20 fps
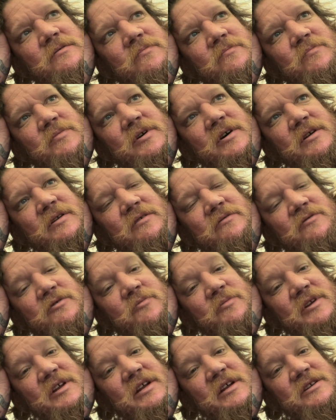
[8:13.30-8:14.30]
but a little
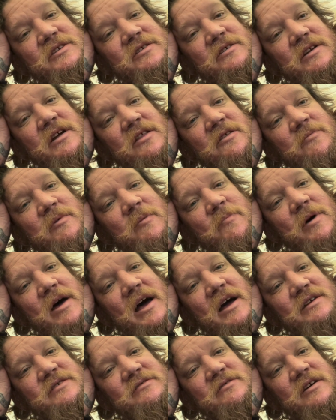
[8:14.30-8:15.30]
bit easier now that my
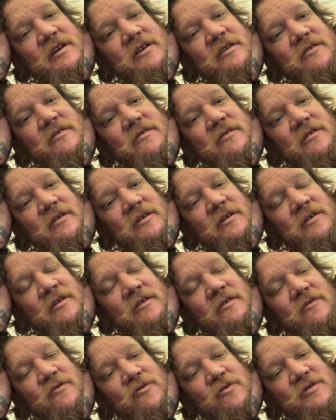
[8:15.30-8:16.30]
pack's lighter.
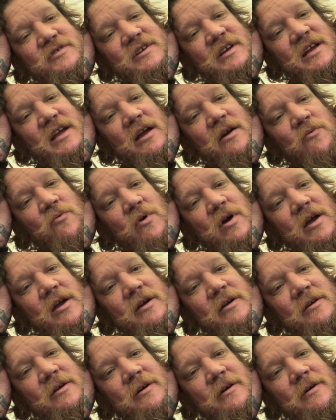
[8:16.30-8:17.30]
Of course, I can't weigh
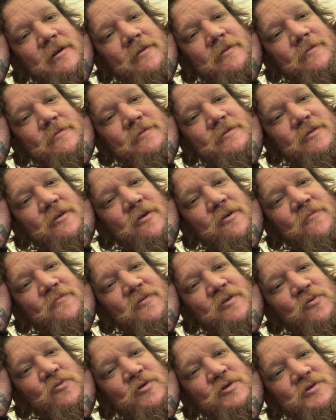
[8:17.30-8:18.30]
it yet. So
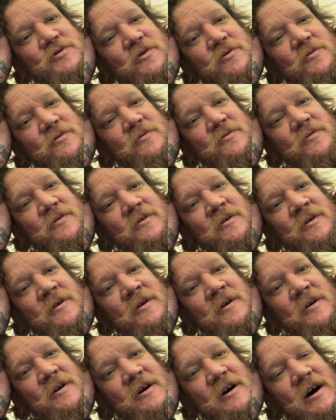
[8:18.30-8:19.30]
hopefully Woods Hole
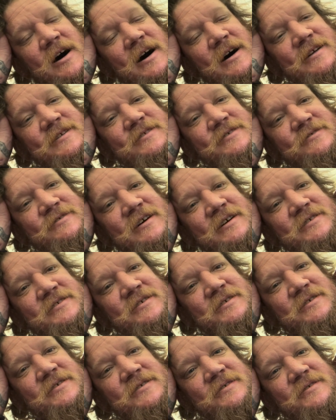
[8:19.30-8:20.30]
also has
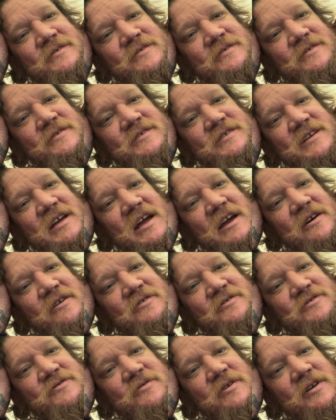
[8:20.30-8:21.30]
a scale
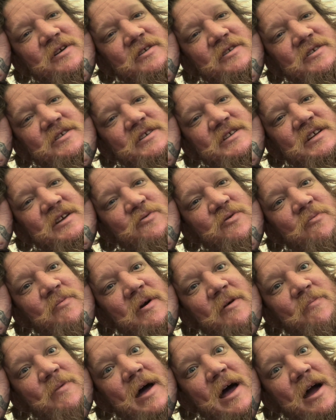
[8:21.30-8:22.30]
so I can see what
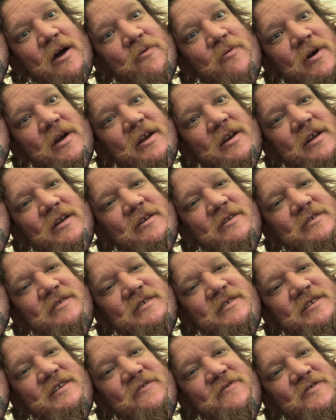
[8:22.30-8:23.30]
my pack weight is
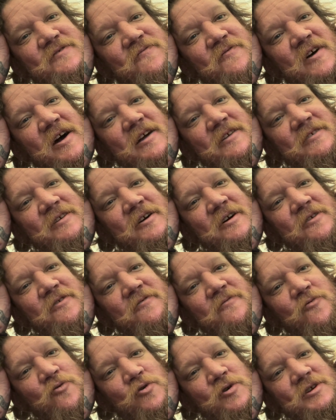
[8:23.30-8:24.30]
and see if it's finally under
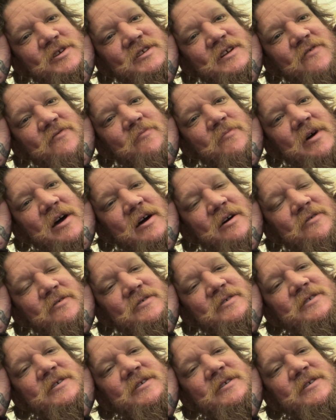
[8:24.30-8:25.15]
47 pounds.